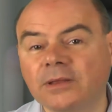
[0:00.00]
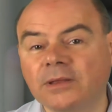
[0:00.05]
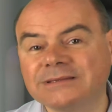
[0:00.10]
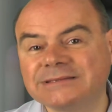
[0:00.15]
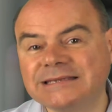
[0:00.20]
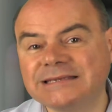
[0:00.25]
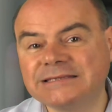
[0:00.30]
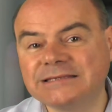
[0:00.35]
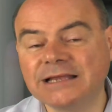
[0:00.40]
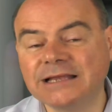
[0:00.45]

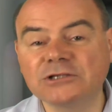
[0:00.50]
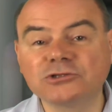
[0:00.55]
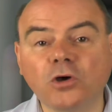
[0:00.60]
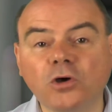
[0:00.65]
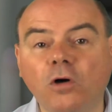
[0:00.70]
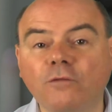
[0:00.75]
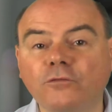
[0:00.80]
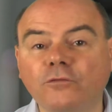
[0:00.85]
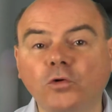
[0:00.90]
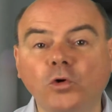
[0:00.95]
details
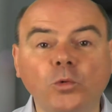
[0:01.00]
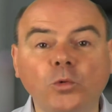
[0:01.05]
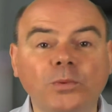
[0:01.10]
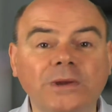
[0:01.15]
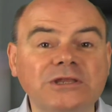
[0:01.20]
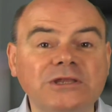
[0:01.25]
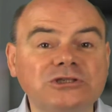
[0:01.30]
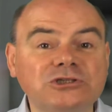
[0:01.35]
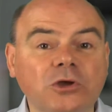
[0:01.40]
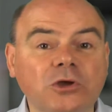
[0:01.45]
of
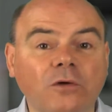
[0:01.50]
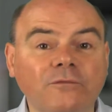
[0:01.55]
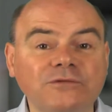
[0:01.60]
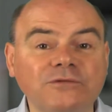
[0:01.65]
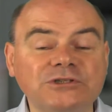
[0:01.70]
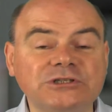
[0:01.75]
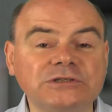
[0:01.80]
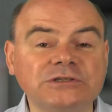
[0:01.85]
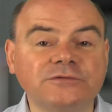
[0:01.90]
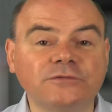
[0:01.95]
corporate
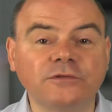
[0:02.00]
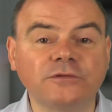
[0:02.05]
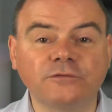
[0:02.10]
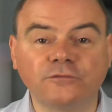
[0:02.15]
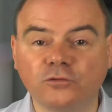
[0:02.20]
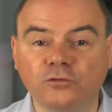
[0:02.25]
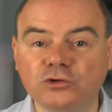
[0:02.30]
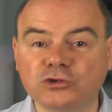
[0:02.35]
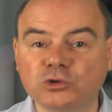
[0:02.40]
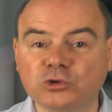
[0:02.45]
insolvencies for the
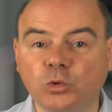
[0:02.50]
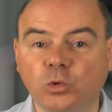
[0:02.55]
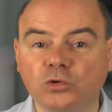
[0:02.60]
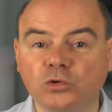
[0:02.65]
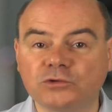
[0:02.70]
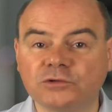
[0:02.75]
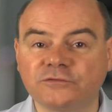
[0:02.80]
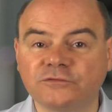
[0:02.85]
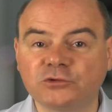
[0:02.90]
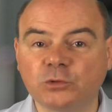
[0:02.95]
first
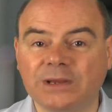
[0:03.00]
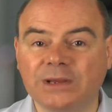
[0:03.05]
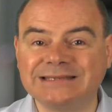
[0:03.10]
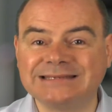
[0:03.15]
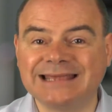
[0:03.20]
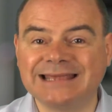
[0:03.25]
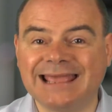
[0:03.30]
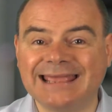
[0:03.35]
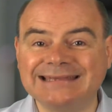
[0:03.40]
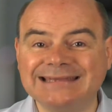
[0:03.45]
quarter of
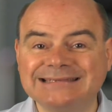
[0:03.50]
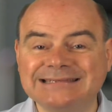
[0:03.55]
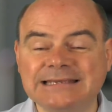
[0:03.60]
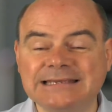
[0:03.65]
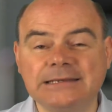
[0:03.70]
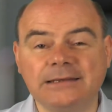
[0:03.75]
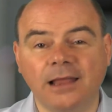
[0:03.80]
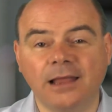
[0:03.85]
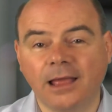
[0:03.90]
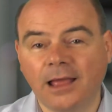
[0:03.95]

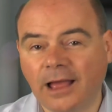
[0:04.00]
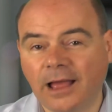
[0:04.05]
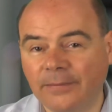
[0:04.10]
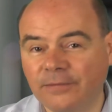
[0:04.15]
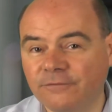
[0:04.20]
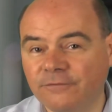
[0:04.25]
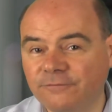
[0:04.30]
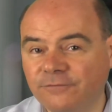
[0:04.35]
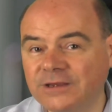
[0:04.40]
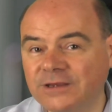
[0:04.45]
2018, and
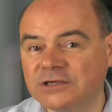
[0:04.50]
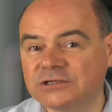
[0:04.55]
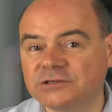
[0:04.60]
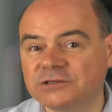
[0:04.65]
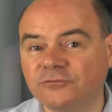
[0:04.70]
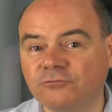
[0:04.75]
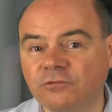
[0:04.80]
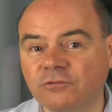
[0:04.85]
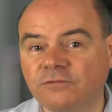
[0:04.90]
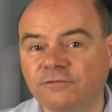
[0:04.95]
the figures
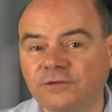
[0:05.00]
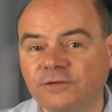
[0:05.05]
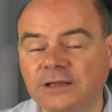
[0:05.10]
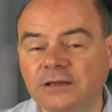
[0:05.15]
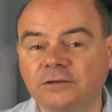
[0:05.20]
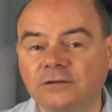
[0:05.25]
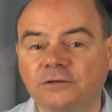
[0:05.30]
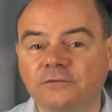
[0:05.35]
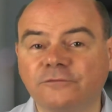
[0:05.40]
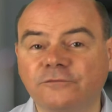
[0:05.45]
have
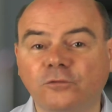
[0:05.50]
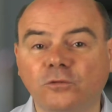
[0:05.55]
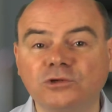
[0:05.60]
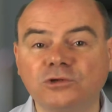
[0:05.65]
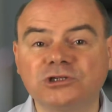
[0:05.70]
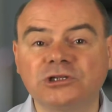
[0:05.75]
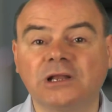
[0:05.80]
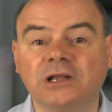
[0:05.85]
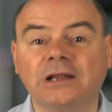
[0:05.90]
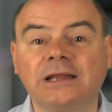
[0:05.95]
revealed,
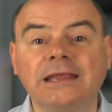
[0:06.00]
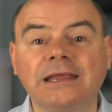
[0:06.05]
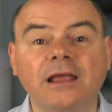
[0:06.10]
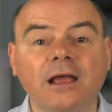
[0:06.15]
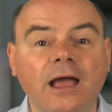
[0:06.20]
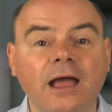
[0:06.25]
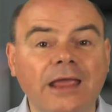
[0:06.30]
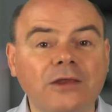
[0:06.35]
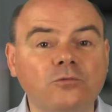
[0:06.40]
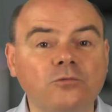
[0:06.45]
unfortunately,
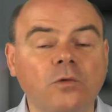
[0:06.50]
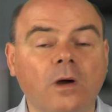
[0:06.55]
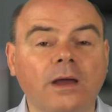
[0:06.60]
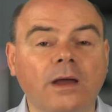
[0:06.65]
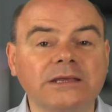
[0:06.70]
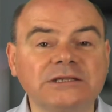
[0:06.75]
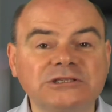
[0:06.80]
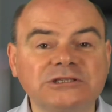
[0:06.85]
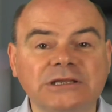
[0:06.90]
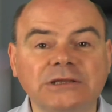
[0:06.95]
a
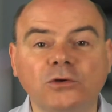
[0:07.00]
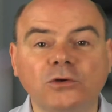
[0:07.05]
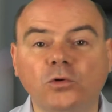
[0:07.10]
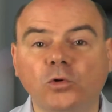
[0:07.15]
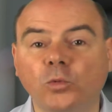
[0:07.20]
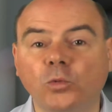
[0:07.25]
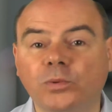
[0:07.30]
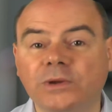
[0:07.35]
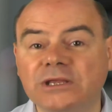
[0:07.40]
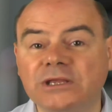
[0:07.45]
rise in
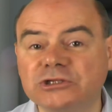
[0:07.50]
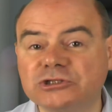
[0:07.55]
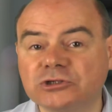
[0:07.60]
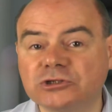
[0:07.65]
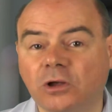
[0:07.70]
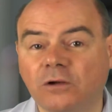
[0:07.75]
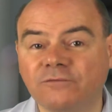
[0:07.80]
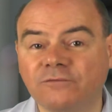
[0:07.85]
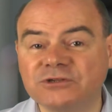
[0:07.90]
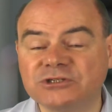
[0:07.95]
corporate
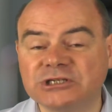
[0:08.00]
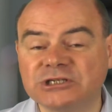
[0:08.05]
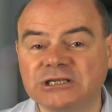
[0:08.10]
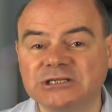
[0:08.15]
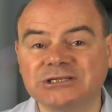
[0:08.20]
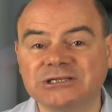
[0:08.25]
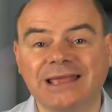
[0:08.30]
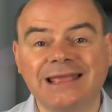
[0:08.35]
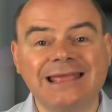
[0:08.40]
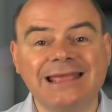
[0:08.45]

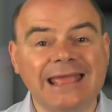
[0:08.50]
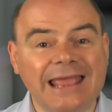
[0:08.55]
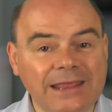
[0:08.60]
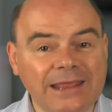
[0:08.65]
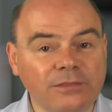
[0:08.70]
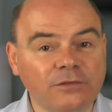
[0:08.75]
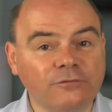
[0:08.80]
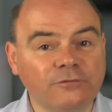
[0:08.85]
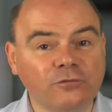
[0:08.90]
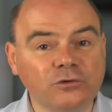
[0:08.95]
insolvencies.
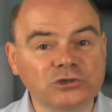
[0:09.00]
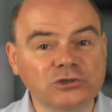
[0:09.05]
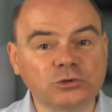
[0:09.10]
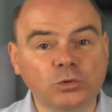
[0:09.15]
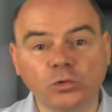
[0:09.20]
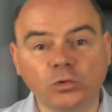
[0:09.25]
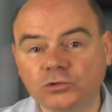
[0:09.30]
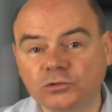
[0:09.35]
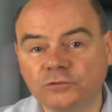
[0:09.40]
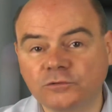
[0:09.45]
In the first
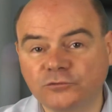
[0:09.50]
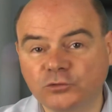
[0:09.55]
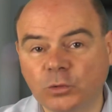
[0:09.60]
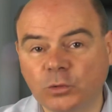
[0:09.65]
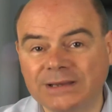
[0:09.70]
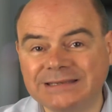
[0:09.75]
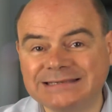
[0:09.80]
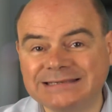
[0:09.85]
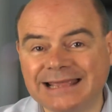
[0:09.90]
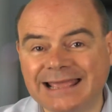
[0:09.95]
quarter of
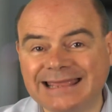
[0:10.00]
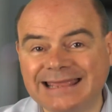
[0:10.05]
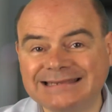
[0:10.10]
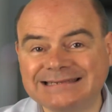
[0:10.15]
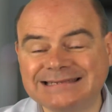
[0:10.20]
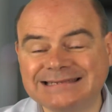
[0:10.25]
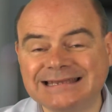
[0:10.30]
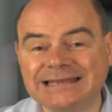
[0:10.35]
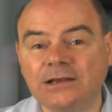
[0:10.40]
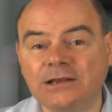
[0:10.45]

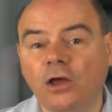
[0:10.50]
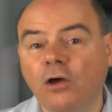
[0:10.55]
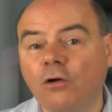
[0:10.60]
2018,